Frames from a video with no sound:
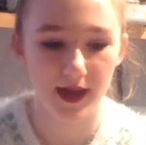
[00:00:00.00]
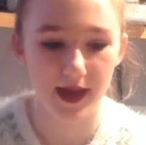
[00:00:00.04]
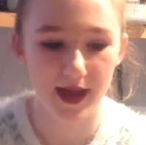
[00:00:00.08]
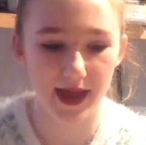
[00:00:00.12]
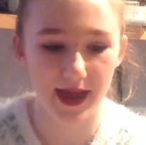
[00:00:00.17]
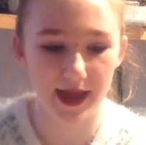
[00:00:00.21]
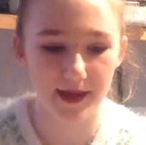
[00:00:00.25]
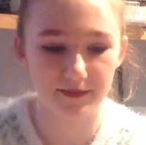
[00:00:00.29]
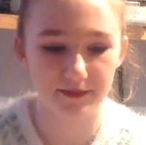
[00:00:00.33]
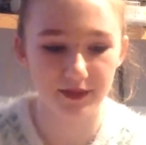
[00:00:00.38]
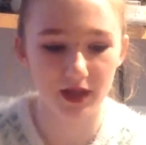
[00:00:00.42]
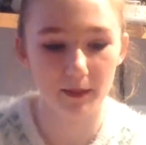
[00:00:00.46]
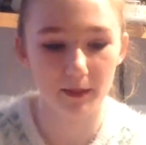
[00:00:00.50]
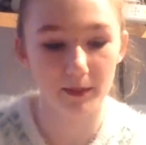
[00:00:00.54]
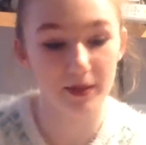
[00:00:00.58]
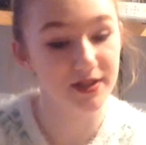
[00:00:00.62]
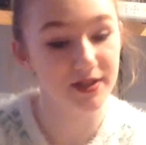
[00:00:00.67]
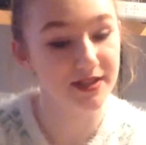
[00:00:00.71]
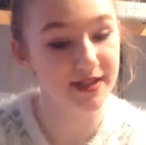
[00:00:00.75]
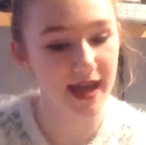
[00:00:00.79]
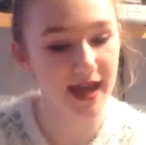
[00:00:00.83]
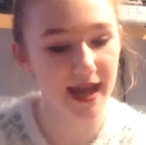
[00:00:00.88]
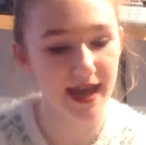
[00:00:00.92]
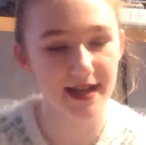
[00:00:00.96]
Um, number
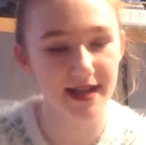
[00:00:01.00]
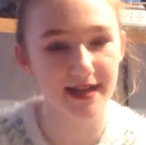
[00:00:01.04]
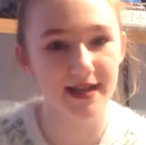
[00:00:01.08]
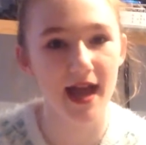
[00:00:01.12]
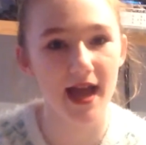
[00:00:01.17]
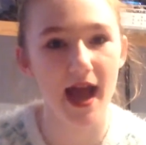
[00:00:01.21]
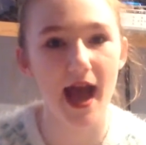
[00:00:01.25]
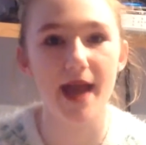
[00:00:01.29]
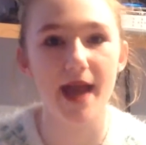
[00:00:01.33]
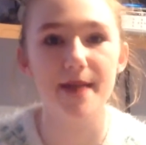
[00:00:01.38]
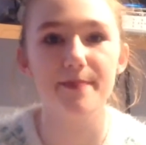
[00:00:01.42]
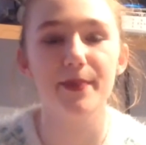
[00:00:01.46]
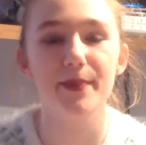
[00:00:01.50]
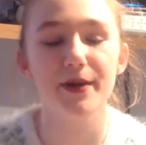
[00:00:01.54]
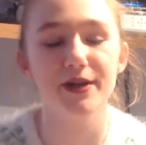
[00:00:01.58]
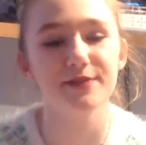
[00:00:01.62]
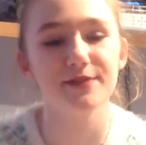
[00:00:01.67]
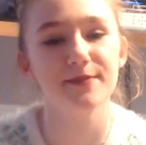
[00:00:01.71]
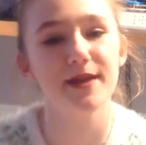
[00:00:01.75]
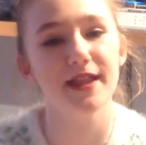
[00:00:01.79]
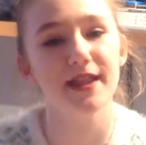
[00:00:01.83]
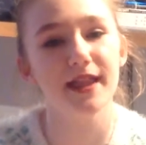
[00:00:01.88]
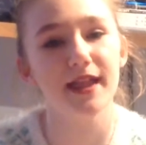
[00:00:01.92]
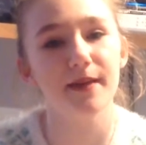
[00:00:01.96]
10. I burst
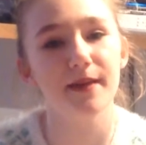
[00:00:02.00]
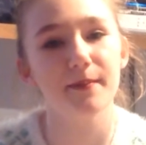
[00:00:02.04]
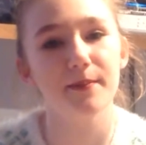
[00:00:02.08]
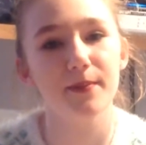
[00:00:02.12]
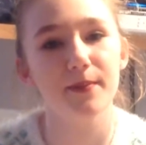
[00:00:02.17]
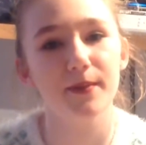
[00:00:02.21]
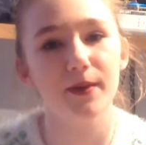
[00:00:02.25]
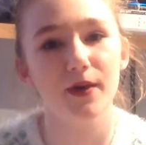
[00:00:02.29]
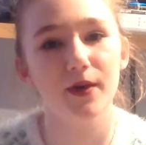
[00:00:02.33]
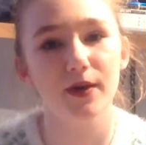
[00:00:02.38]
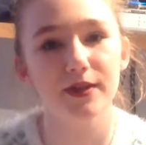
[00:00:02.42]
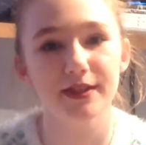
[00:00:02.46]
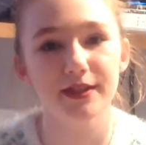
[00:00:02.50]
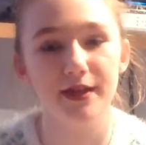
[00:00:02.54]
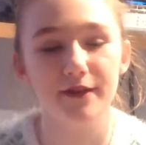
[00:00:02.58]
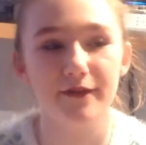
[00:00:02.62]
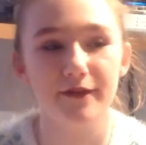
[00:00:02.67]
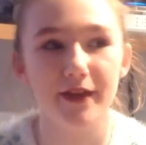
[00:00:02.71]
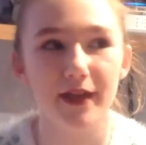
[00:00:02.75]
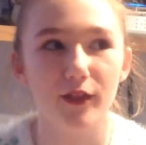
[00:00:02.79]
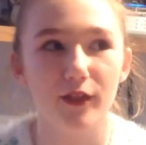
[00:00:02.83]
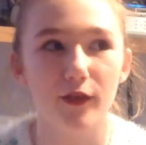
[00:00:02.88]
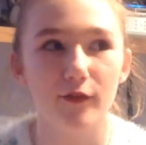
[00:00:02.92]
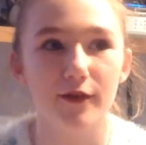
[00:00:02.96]
my lip because I
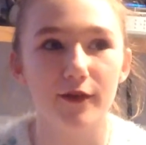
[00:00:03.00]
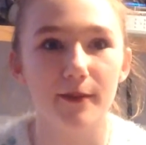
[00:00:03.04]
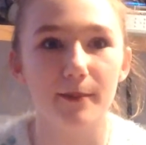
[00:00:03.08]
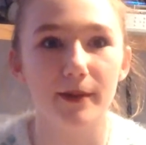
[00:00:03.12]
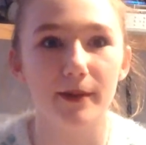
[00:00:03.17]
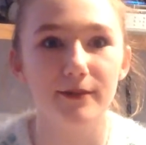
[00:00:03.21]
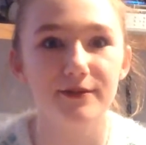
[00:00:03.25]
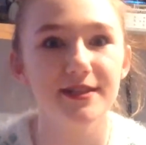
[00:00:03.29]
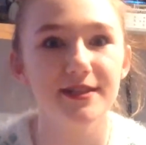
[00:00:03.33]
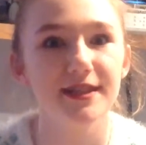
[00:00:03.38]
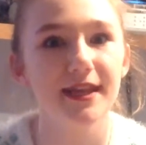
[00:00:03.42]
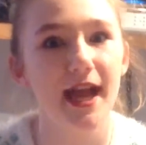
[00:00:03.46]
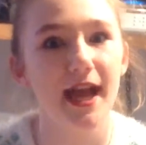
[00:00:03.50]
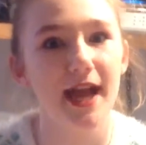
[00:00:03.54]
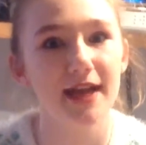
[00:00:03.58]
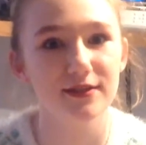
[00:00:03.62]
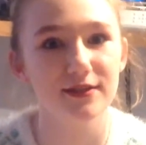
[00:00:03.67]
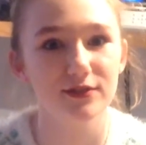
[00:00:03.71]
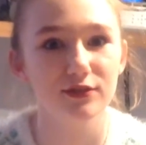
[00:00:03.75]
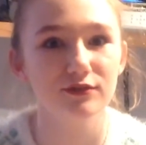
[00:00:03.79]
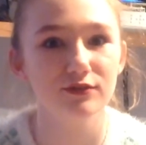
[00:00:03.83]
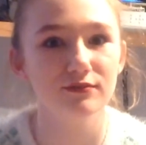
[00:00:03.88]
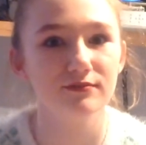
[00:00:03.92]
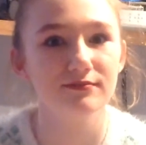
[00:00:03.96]
fell off a bouncy
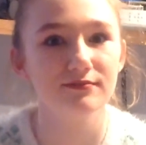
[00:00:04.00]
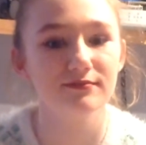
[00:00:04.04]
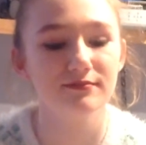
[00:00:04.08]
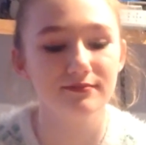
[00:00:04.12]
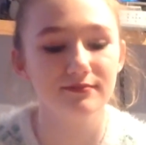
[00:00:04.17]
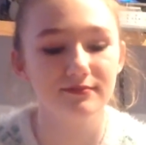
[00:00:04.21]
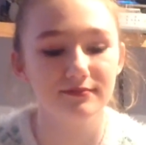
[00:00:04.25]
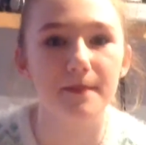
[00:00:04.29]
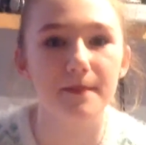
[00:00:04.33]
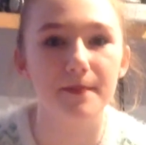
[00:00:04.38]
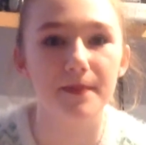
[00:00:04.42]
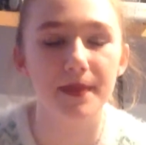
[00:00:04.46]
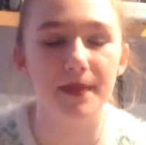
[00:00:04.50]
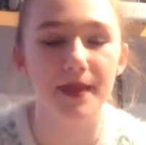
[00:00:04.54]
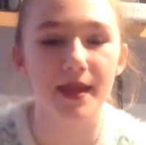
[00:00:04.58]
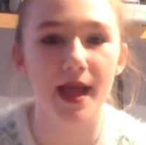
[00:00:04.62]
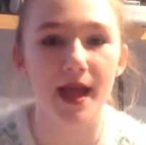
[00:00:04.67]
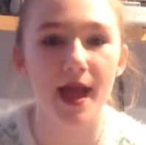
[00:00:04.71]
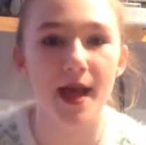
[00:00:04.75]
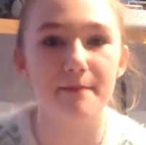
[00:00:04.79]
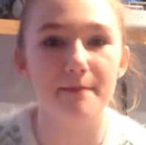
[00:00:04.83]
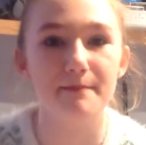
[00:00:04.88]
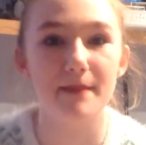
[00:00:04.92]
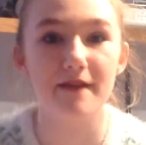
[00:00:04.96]
castle.
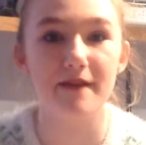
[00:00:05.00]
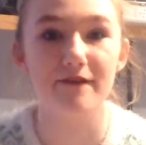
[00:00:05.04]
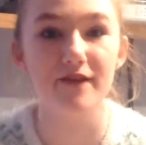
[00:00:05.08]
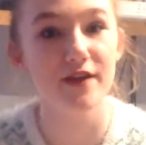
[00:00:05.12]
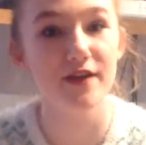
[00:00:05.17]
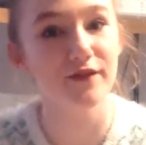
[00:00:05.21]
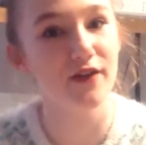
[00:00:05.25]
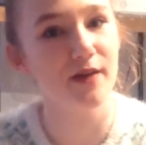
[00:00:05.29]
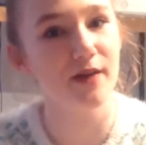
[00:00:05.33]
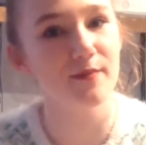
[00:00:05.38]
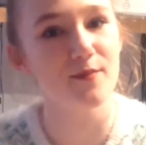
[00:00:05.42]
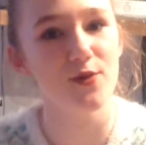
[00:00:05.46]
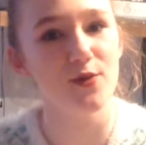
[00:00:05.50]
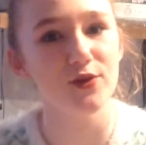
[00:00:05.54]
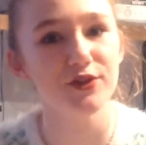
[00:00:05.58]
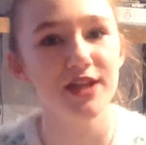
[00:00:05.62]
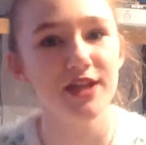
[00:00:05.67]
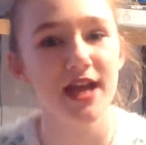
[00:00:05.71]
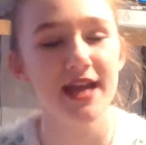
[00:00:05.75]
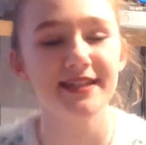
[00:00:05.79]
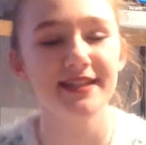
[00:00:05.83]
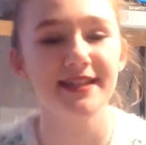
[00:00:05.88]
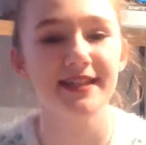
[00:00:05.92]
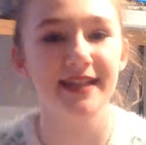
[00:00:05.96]
My favourite
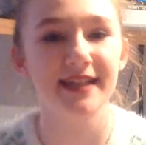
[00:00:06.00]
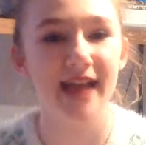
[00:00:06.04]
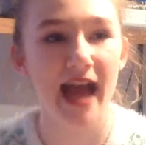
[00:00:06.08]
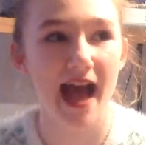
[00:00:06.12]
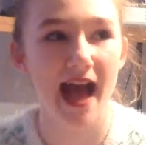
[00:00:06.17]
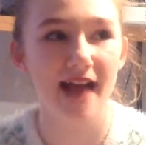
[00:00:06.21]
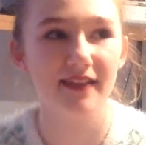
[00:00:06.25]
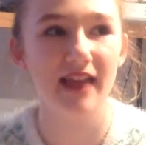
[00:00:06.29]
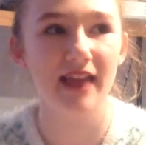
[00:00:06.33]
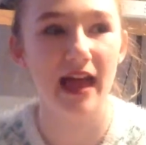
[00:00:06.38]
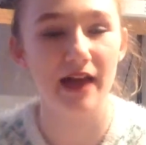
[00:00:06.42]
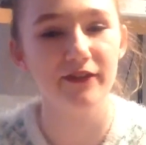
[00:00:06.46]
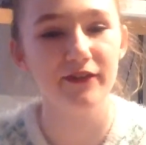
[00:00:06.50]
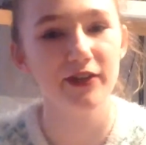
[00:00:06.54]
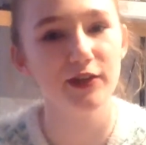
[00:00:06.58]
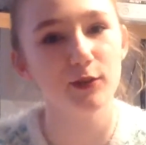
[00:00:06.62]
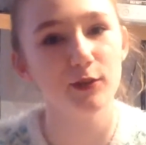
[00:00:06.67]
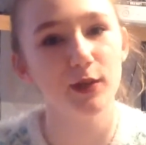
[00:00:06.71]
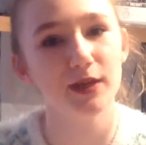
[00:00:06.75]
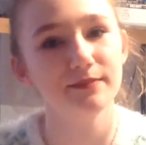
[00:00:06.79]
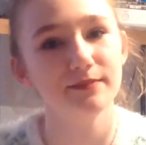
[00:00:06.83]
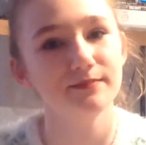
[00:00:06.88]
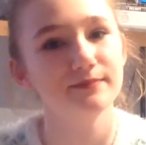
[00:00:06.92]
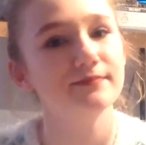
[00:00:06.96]
emoji is the cat laughing
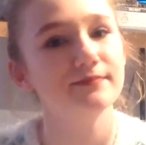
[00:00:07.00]
one.